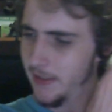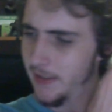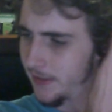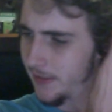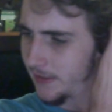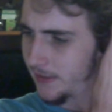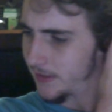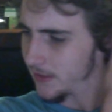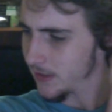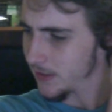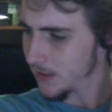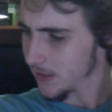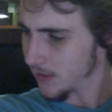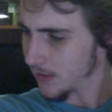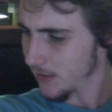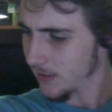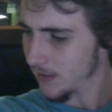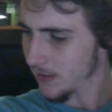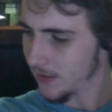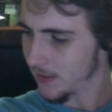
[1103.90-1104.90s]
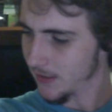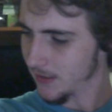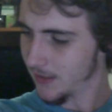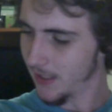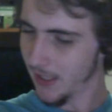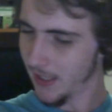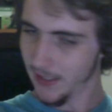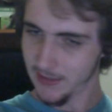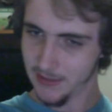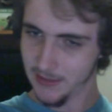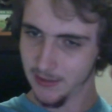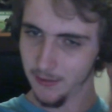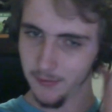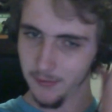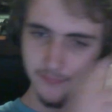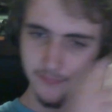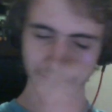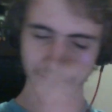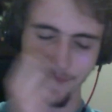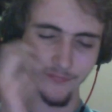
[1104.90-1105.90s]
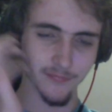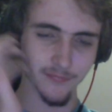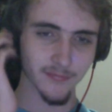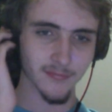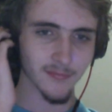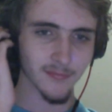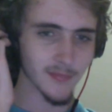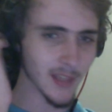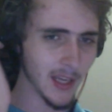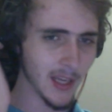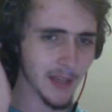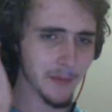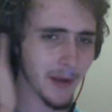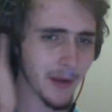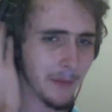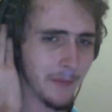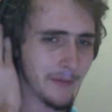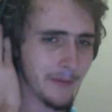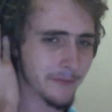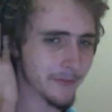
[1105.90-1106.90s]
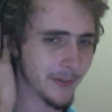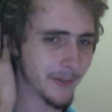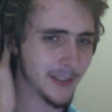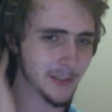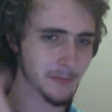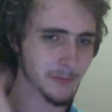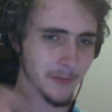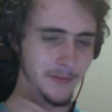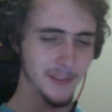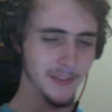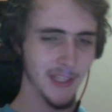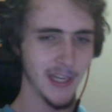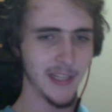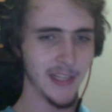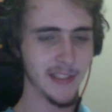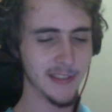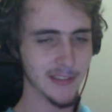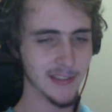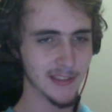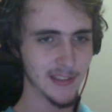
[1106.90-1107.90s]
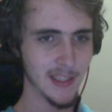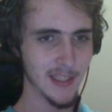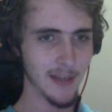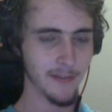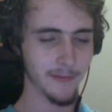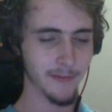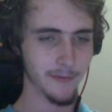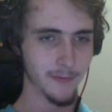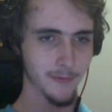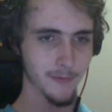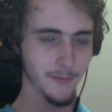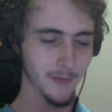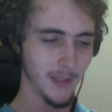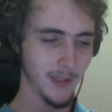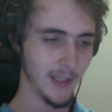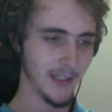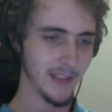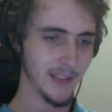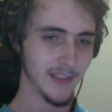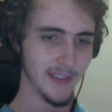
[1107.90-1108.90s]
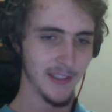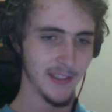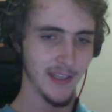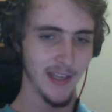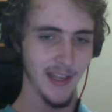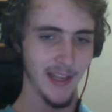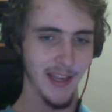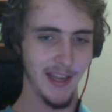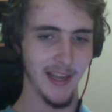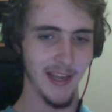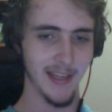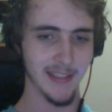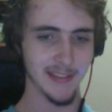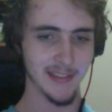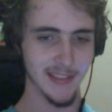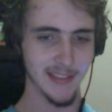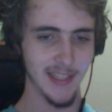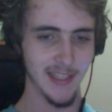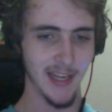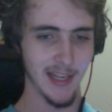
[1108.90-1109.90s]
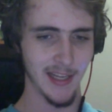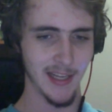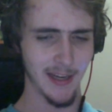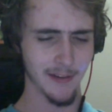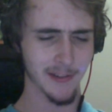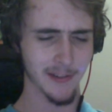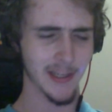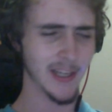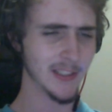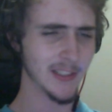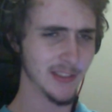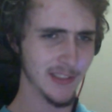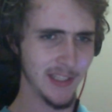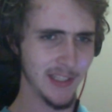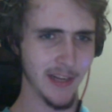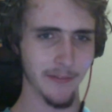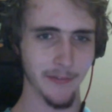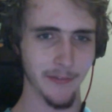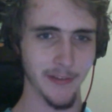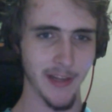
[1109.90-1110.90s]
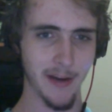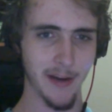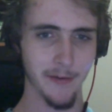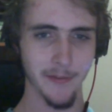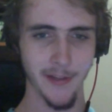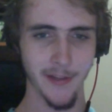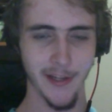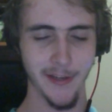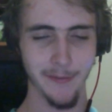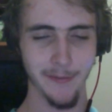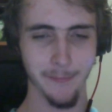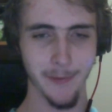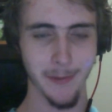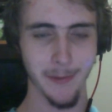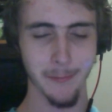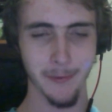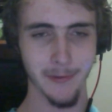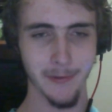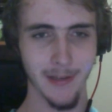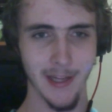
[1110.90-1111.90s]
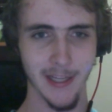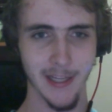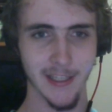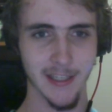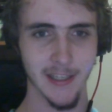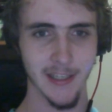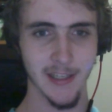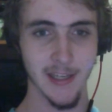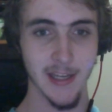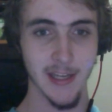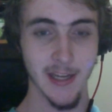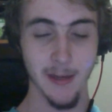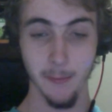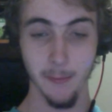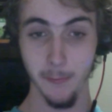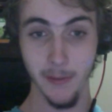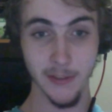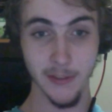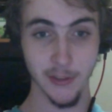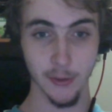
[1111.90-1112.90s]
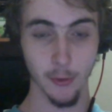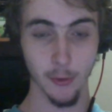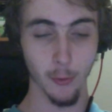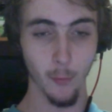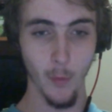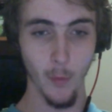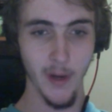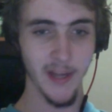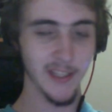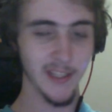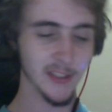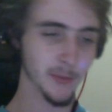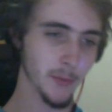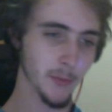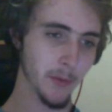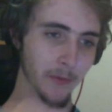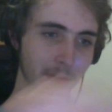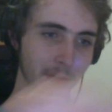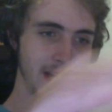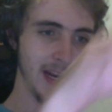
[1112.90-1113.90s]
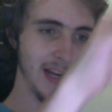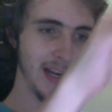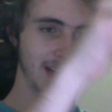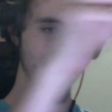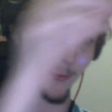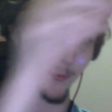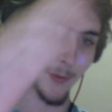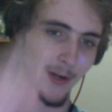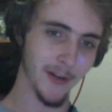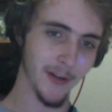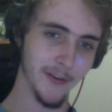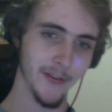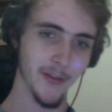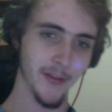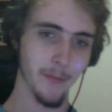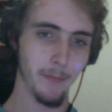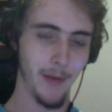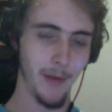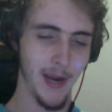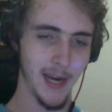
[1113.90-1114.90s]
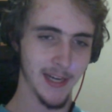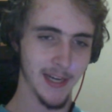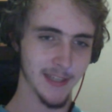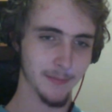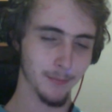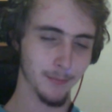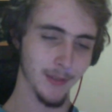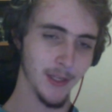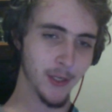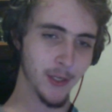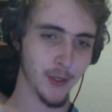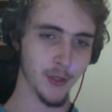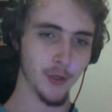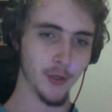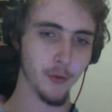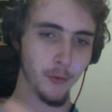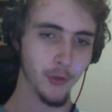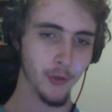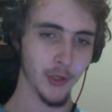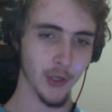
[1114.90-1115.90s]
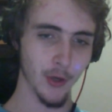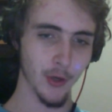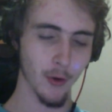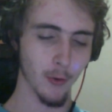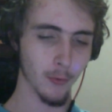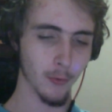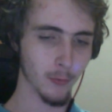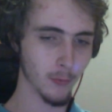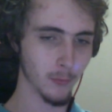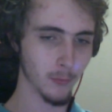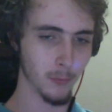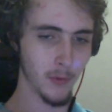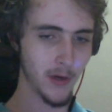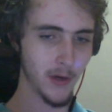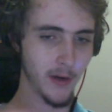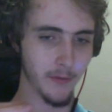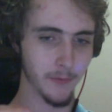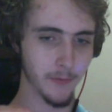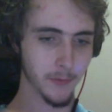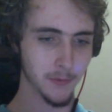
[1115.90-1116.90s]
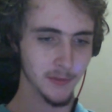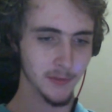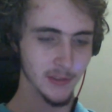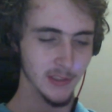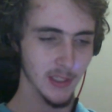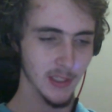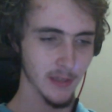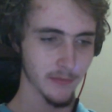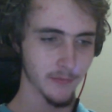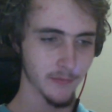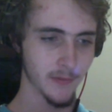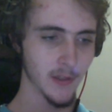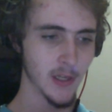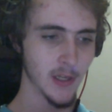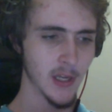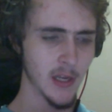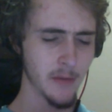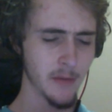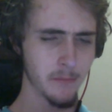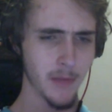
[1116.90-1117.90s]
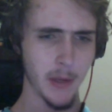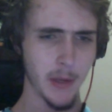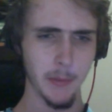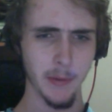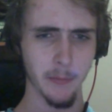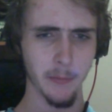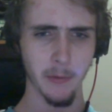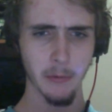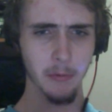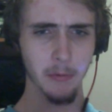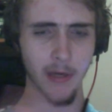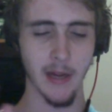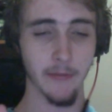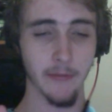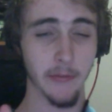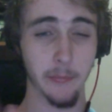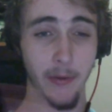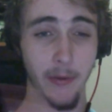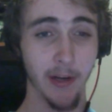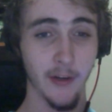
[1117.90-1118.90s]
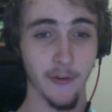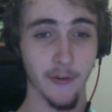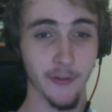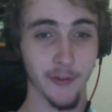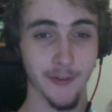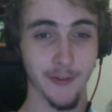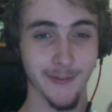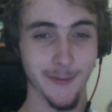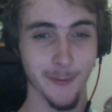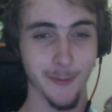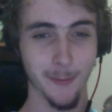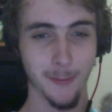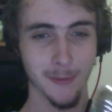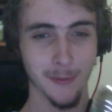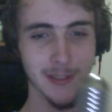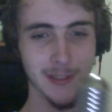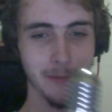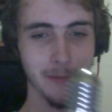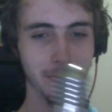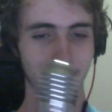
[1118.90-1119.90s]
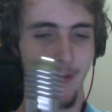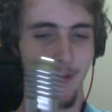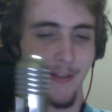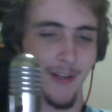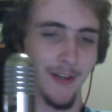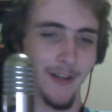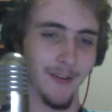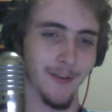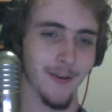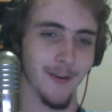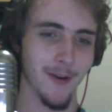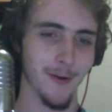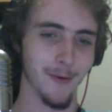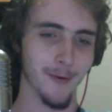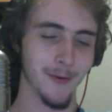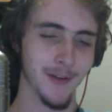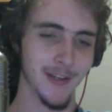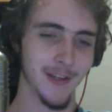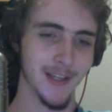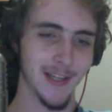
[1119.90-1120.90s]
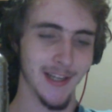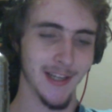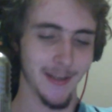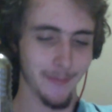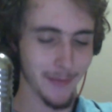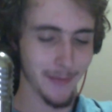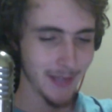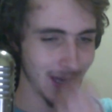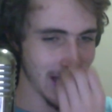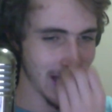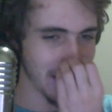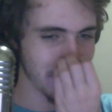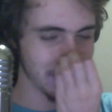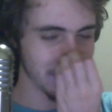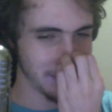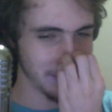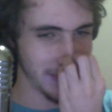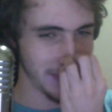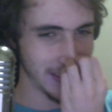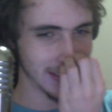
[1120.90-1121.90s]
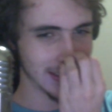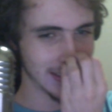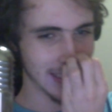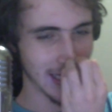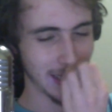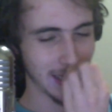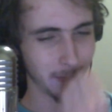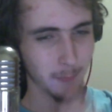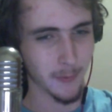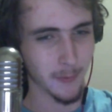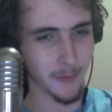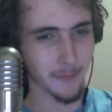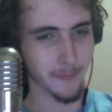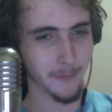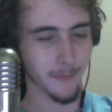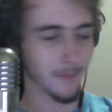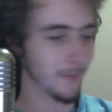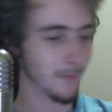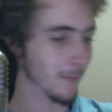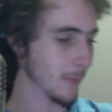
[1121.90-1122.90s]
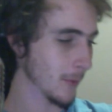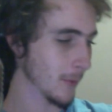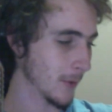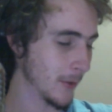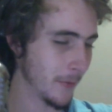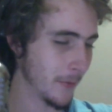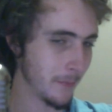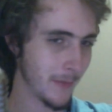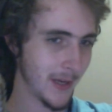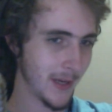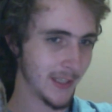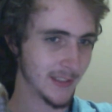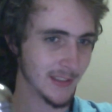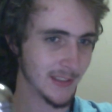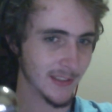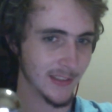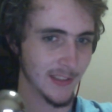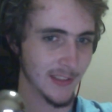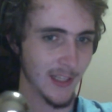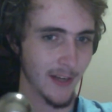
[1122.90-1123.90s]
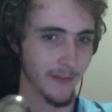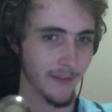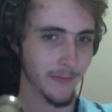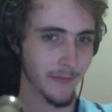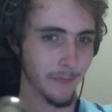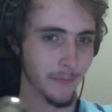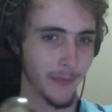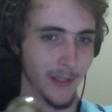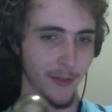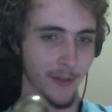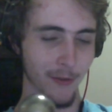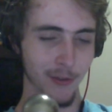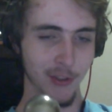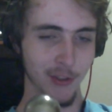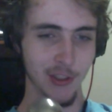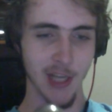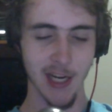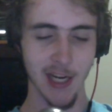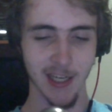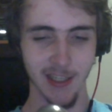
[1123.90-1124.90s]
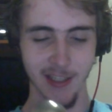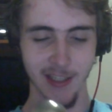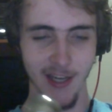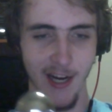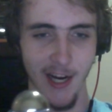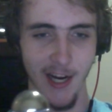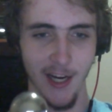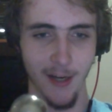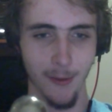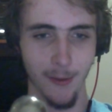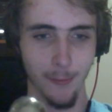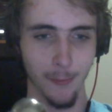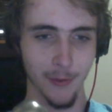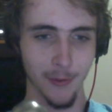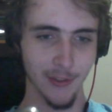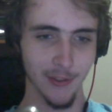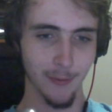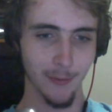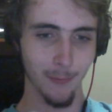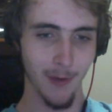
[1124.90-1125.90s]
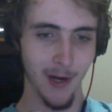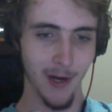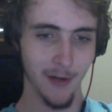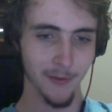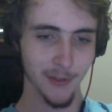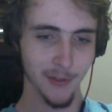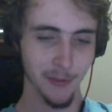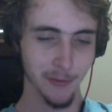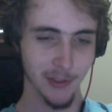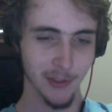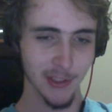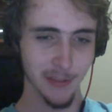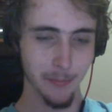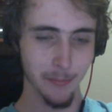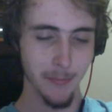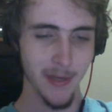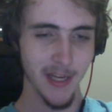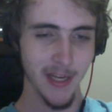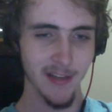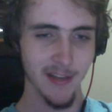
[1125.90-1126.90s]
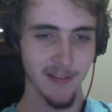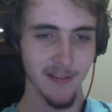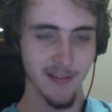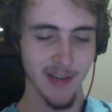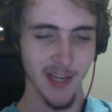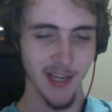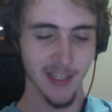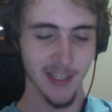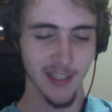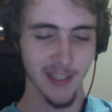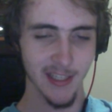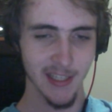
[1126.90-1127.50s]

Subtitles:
It's just, yeah, so I made friends with Zane and stuff, right? And yeah, occasionally every now and then we would like when school ends, we would hang around in the back playing Yu-Gi-Oh or whatever and stuff. Maybe we would have a bionic pool or something, I don't know. But yeah, me and Zane were good mates and stuff because Jack and Kyle wasn't around. So it was just me, Nick,